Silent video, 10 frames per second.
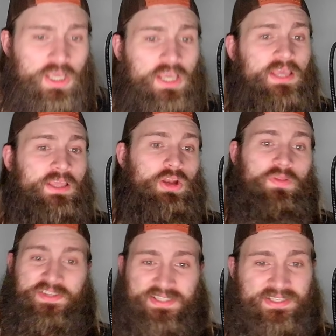You know,
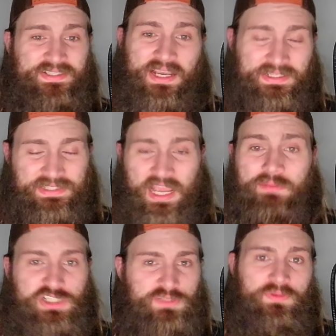this is the second
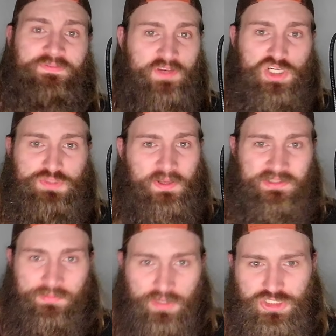time she's been finished by
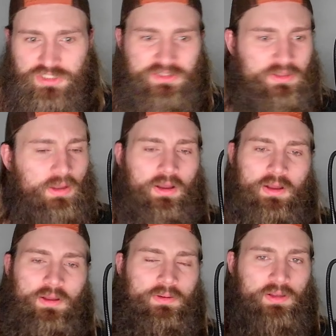submissions.
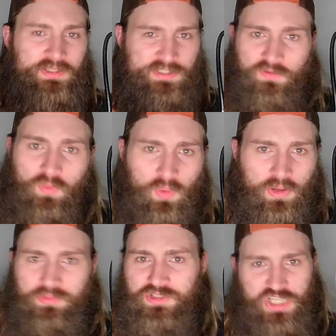The Silva
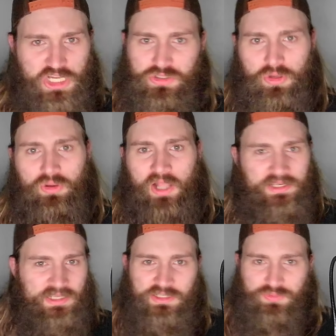one changed to no
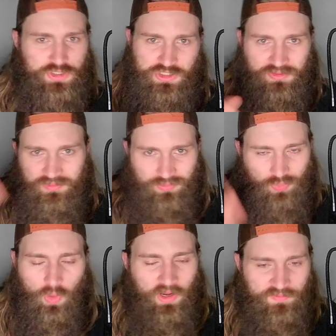contest, which
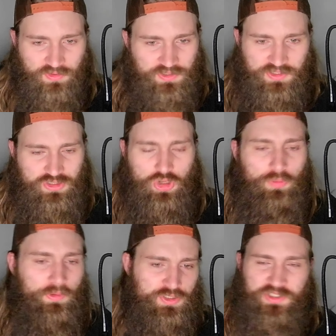whatever,
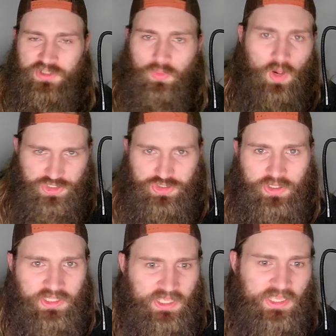stupid. Still watched her
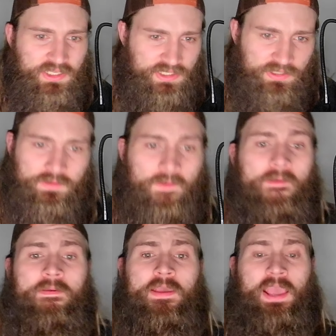get guillotined.
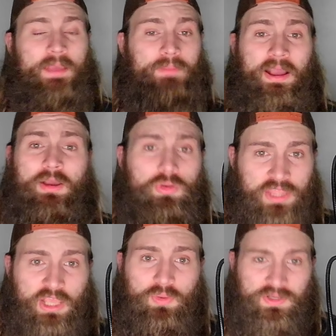And my whole
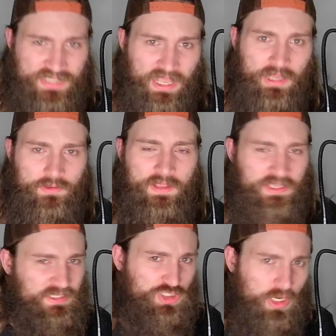thing was, yeah,
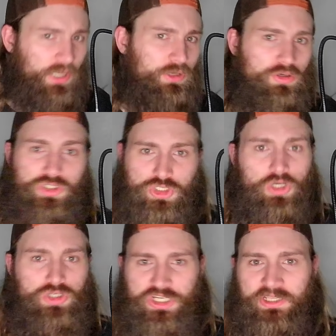as a striker,
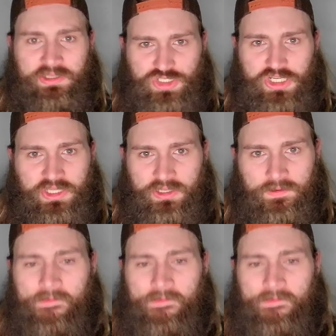sure, she can...